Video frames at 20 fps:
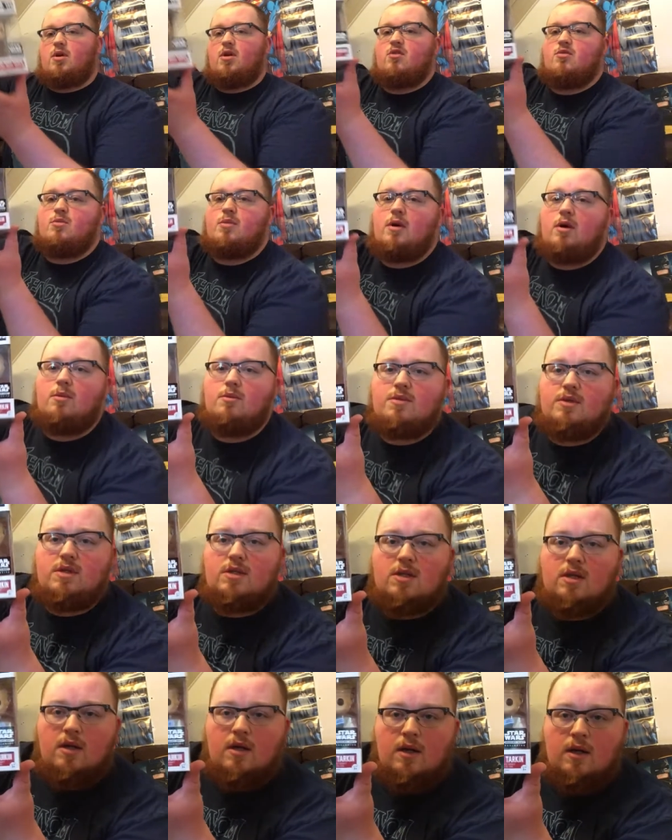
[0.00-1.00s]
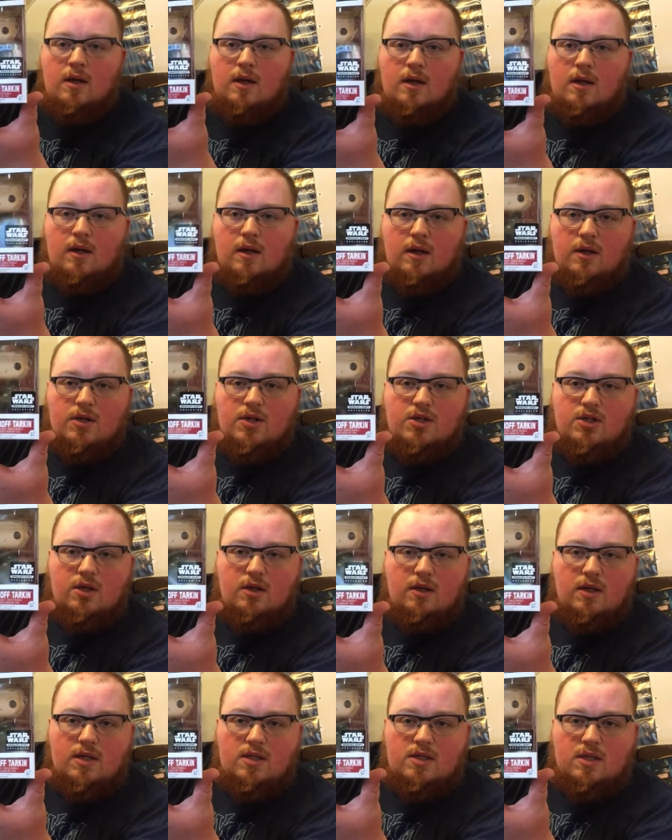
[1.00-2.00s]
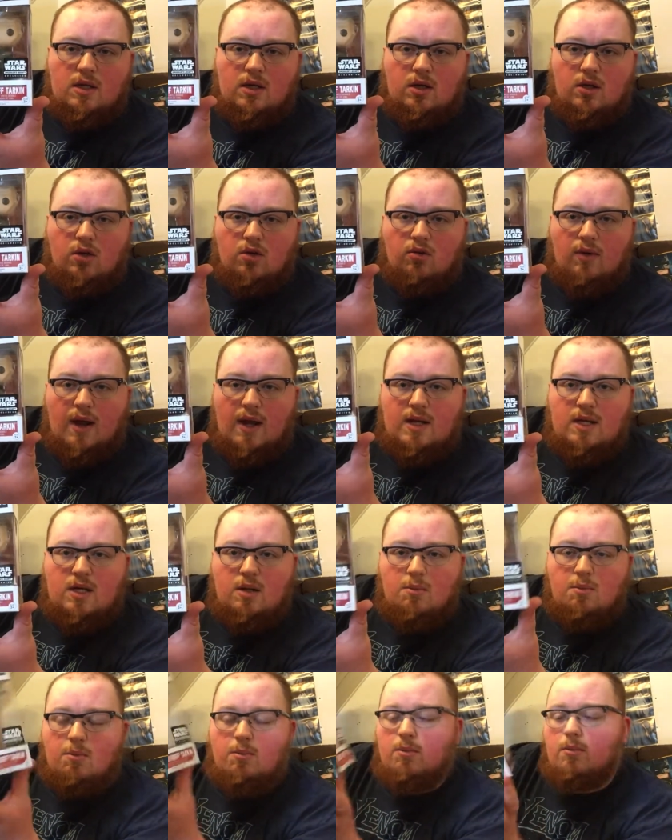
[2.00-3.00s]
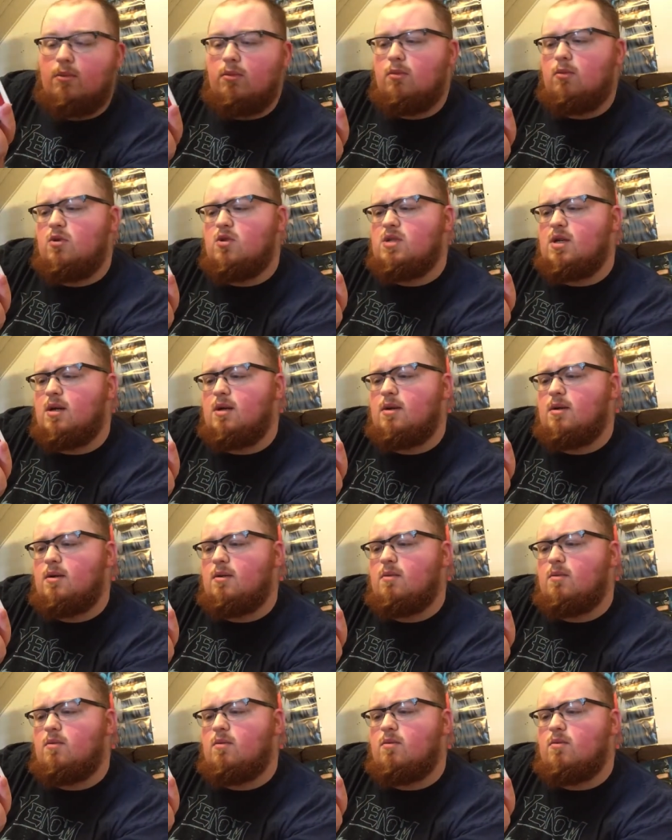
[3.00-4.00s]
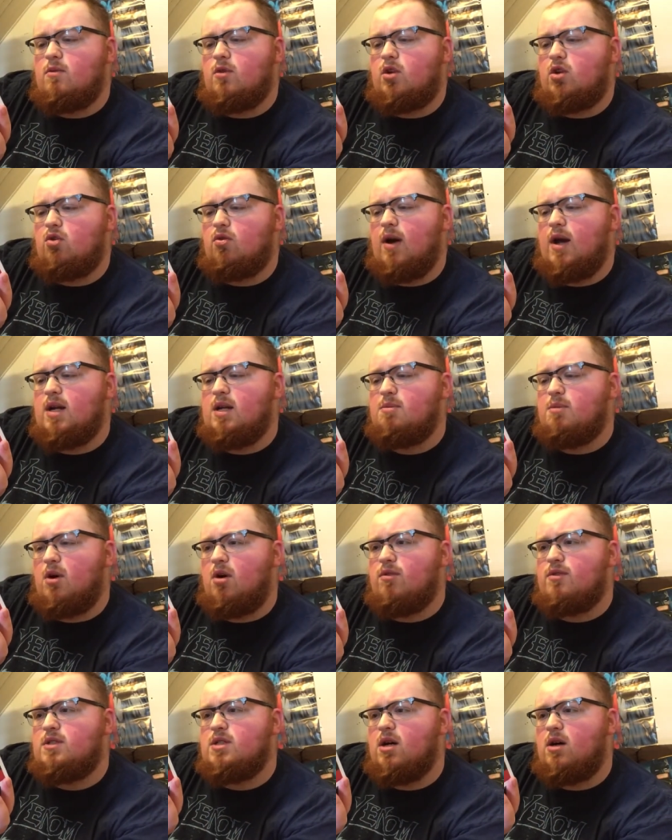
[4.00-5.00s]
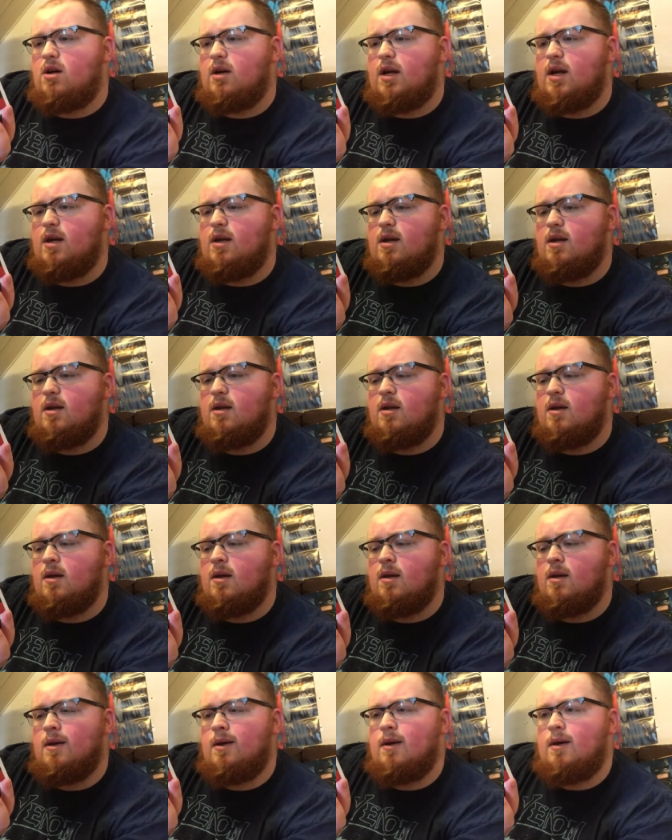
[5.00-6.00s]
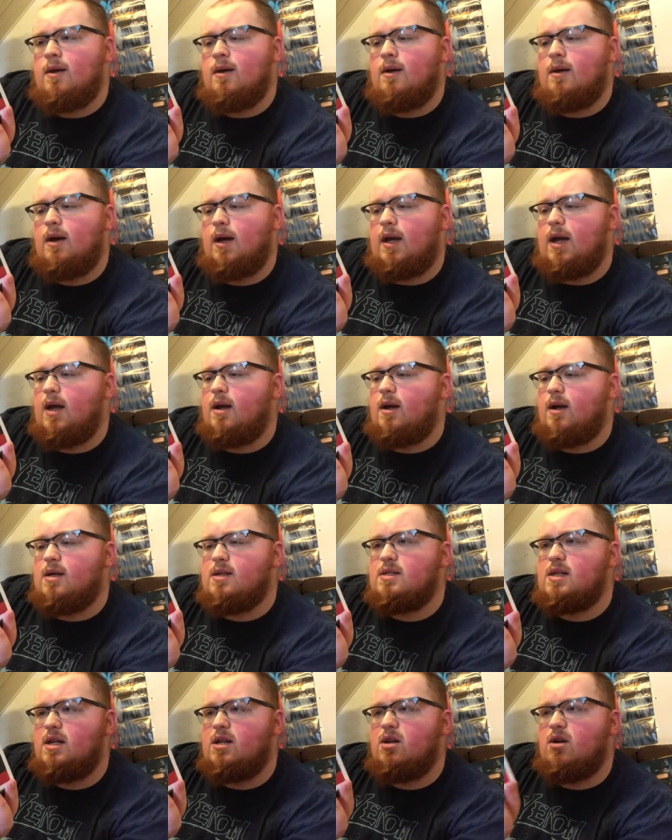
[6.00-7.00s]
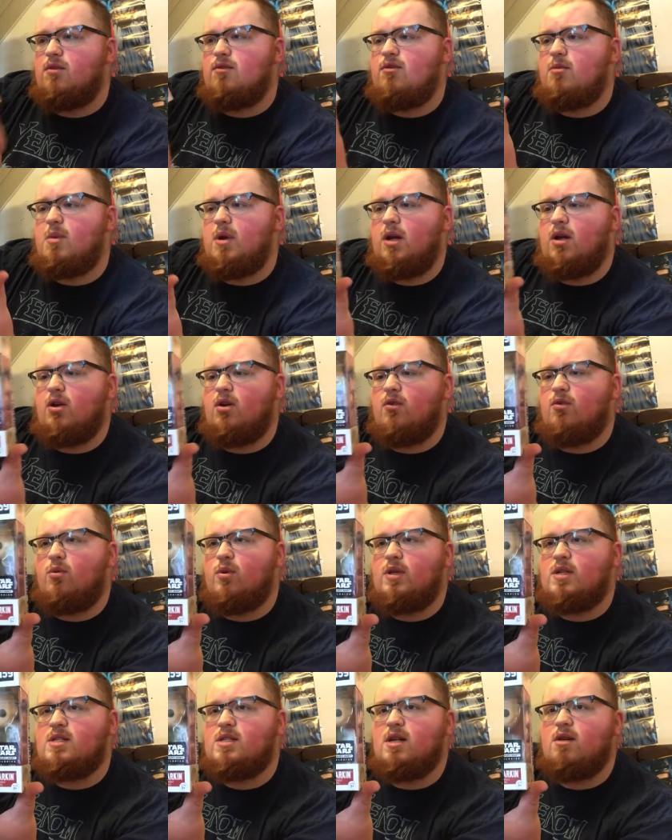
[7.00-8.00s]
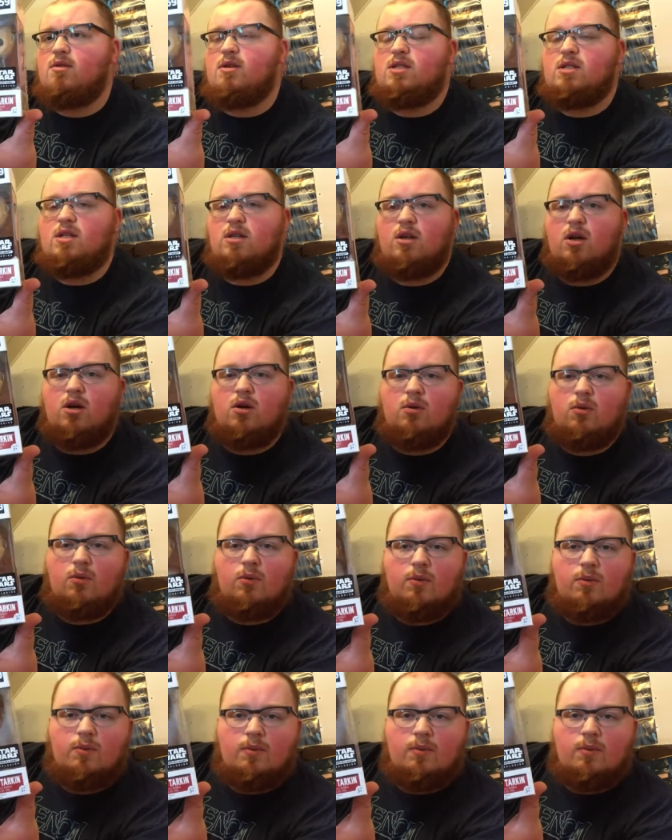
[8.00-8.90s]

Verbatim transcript: both pops, I'll just show you this, Grand, was it? Grand Moff Tarkin. Again, like I said, not familiar enough with the series to know